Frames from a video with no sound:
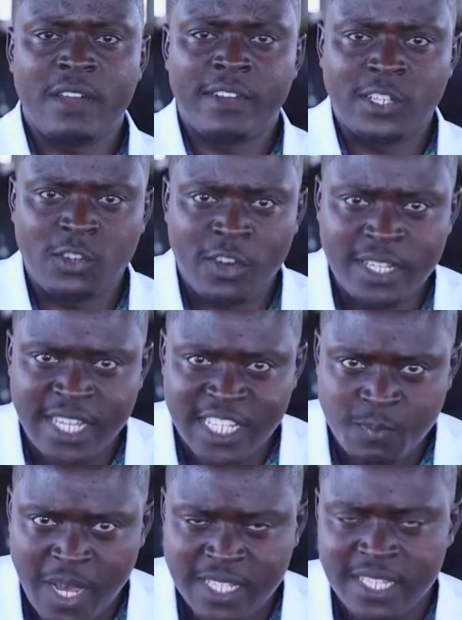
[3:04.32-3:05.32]
have a dog
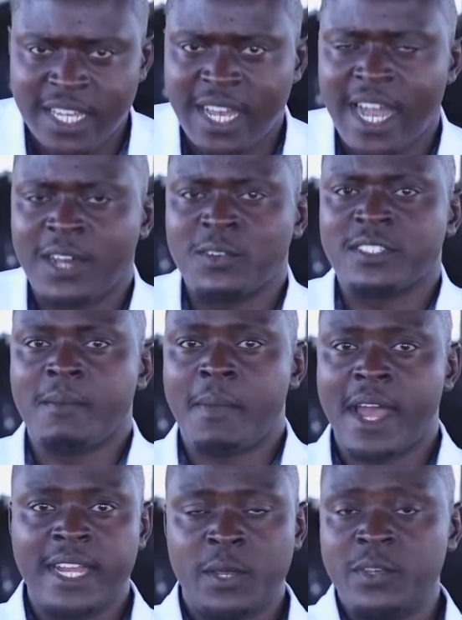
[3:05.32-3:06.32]
just passing across the
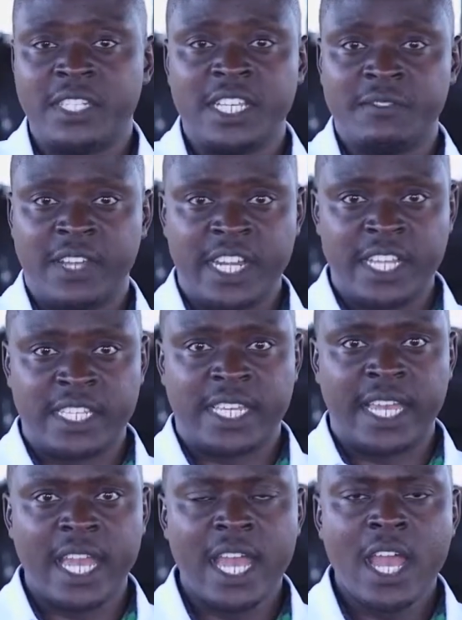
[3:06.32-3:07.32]
barn, which is very
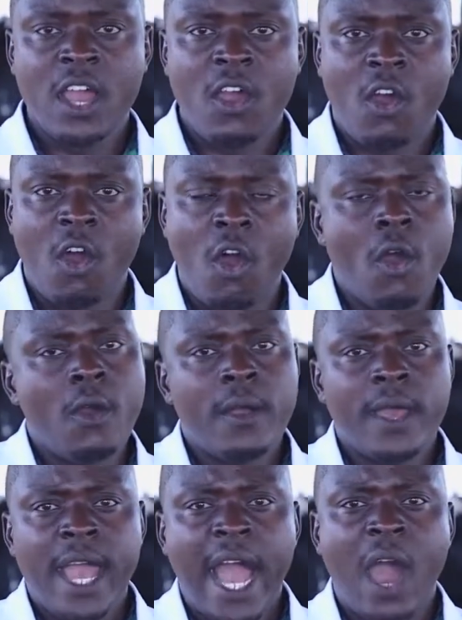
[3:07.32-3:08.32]
risky? Or
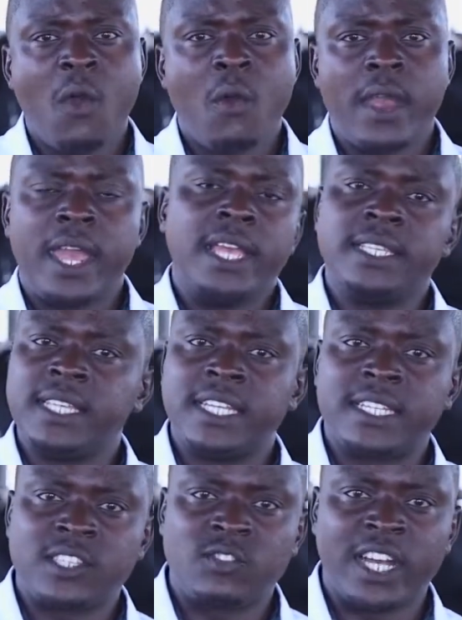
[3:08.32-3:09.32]
how is
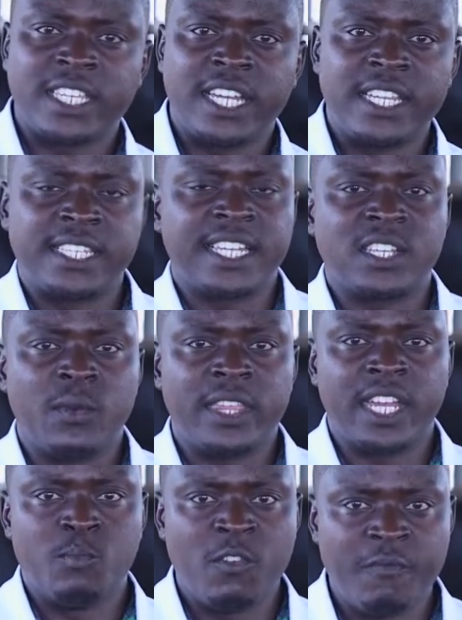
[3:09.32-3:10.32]
it structured in such a way
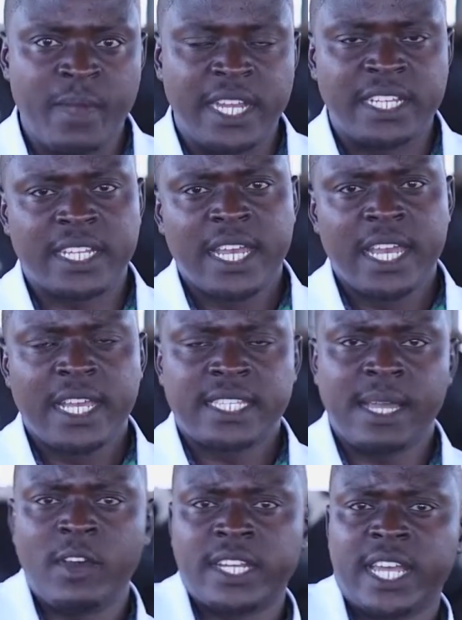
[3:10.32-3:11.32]
that movement,
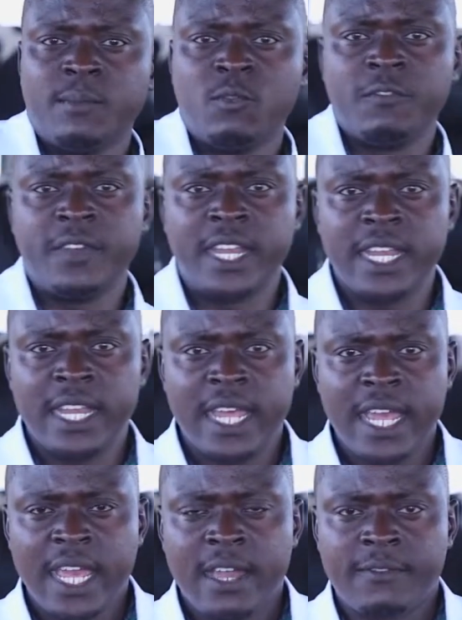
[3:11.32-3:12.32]
someone can move in
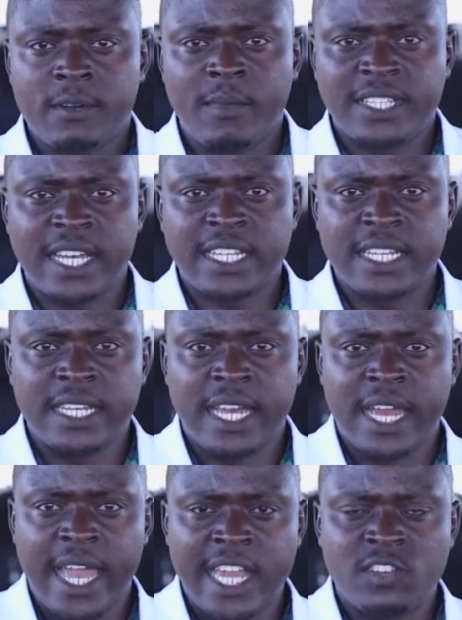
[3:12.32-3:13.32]
from a certain
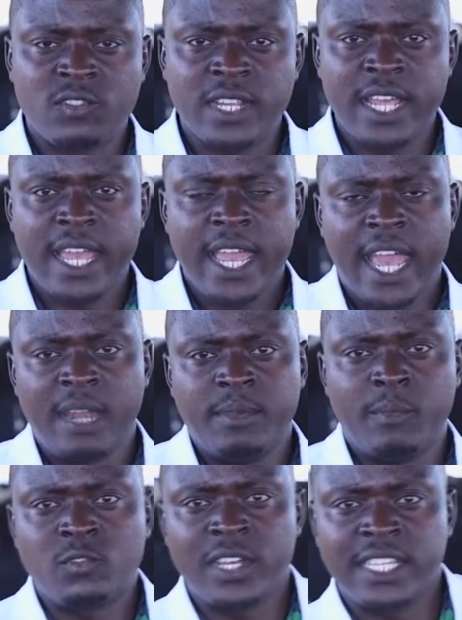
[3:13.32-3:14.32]
uh, entry and be
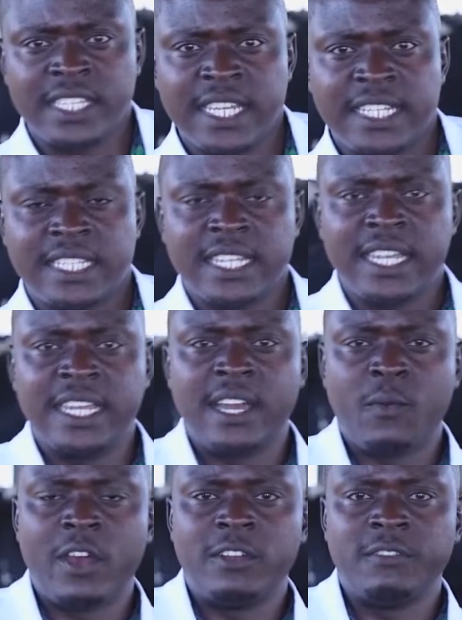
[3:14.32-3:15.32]
able to exit in
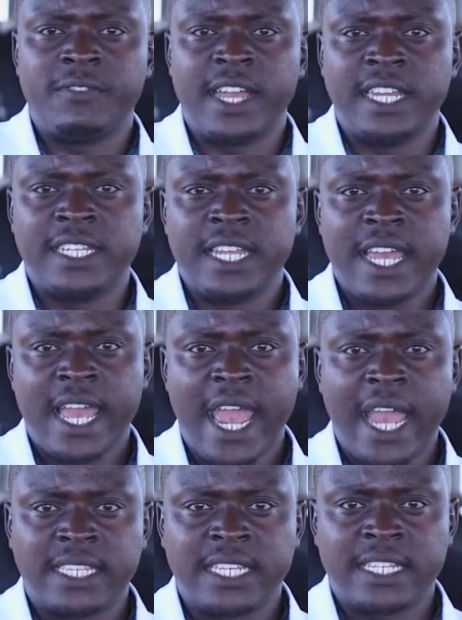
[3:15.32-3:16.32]
a well-defined
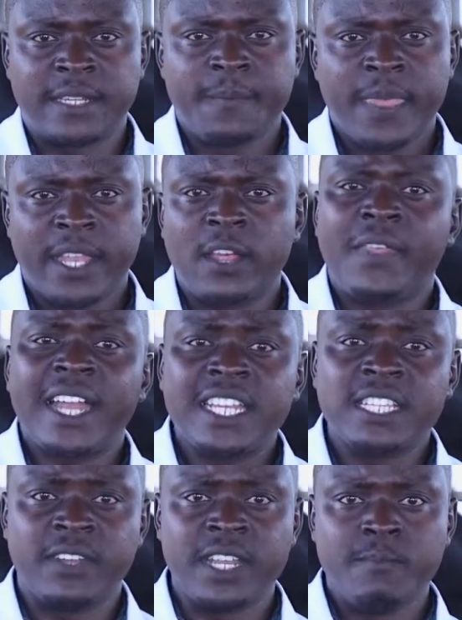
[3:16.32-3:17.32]
exit. Now that
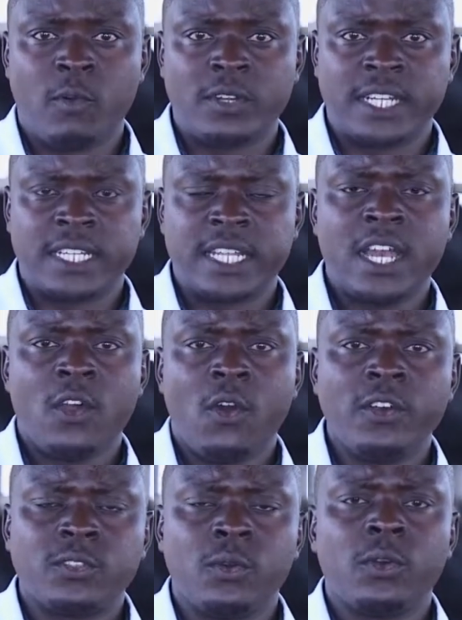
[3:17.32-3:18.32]
is very important.
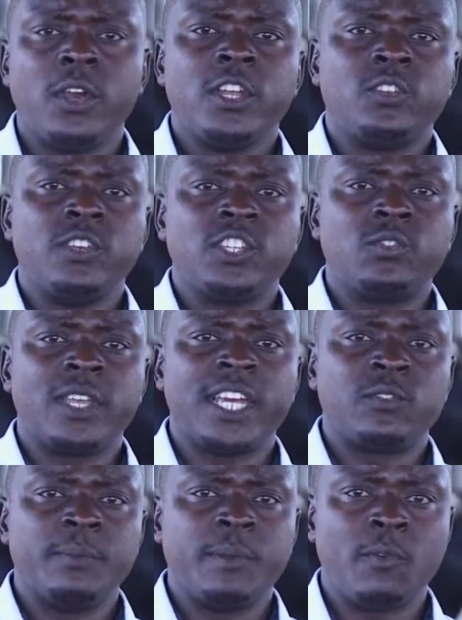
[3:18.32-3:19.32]
Also, to ensure
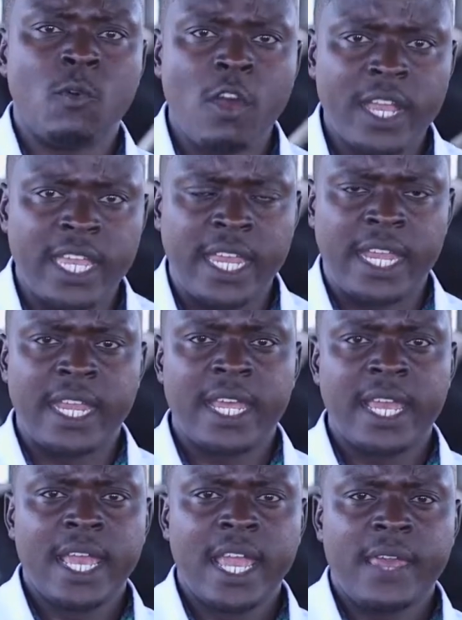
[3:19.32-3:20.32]
that when people walk in,
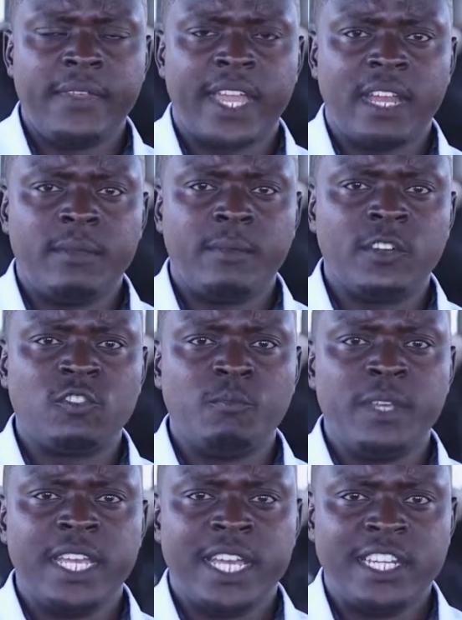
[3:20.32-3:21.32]
they can be able to
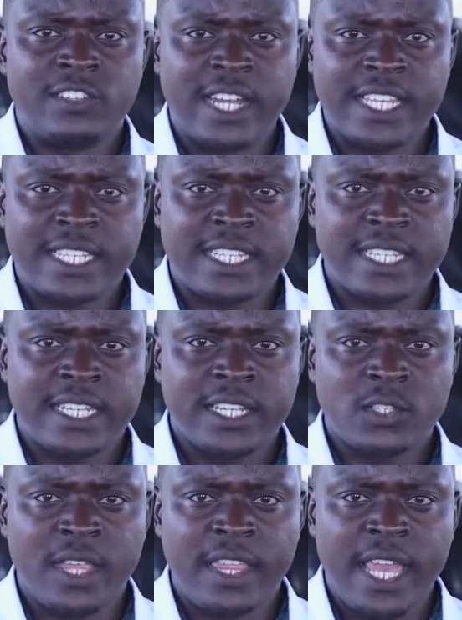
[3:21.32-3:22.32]
be dressed
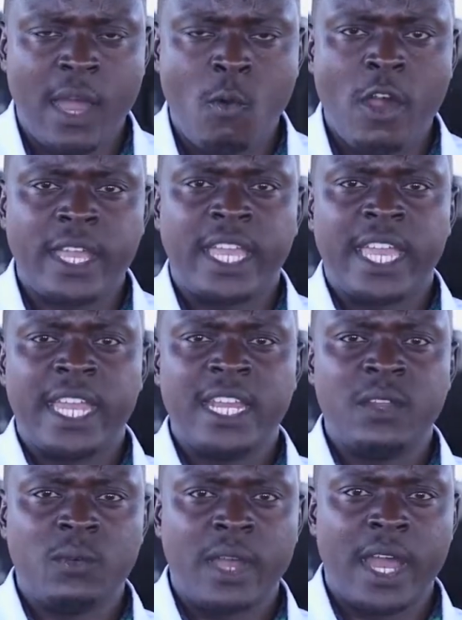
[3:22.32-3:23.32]
so that they are walking
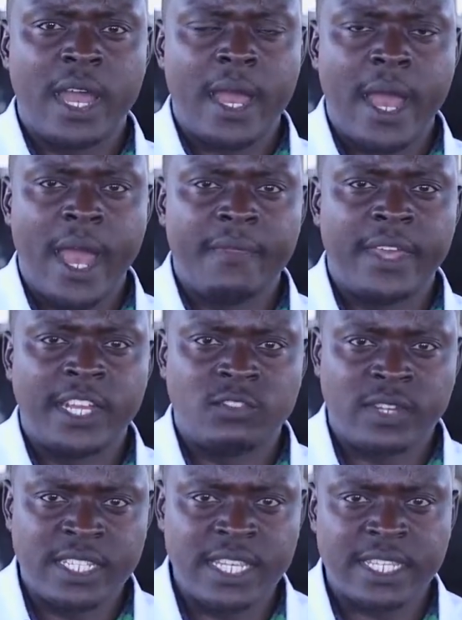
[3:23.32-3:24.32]
in uh, and their
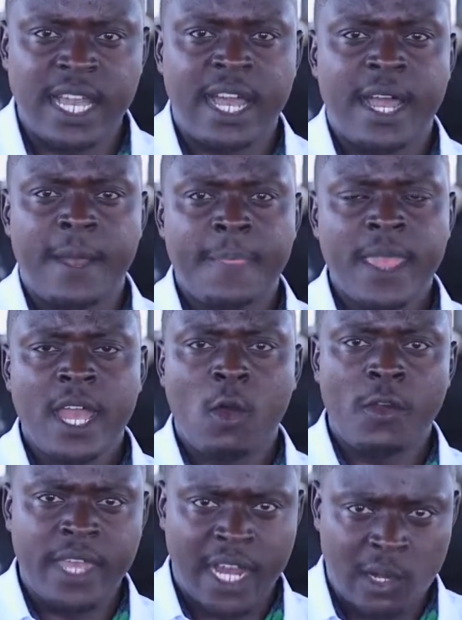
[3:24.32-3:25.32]
dresses are,
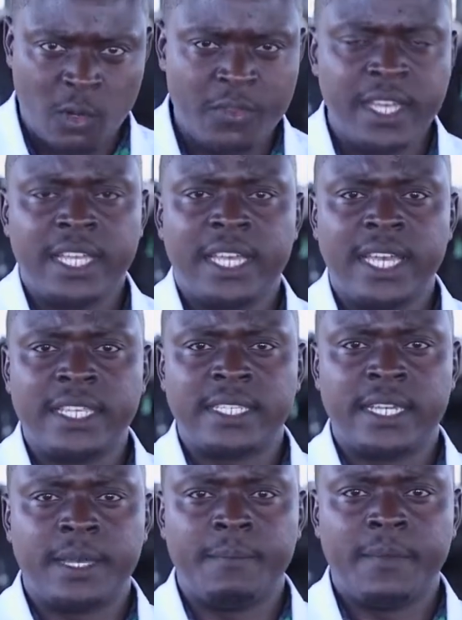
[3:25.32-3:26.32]
or their clothing is,
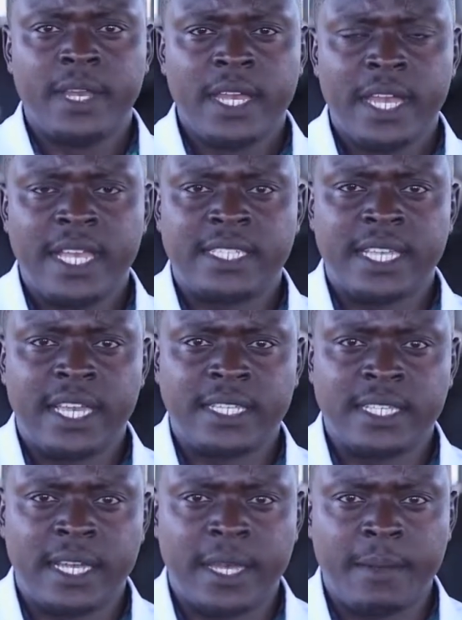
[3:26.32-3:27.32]
a, uh, is,
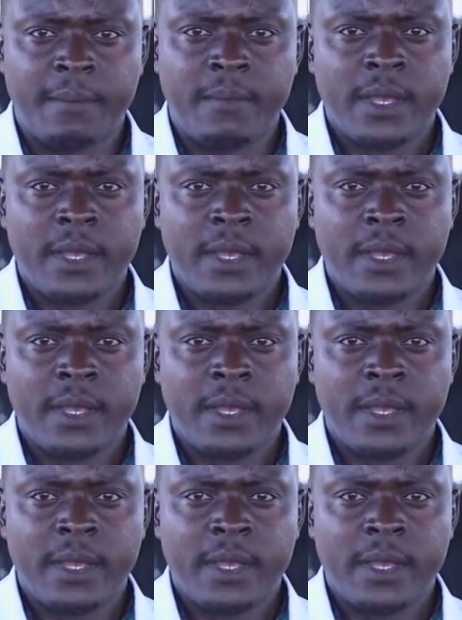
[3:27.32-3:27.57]
is, a, uh,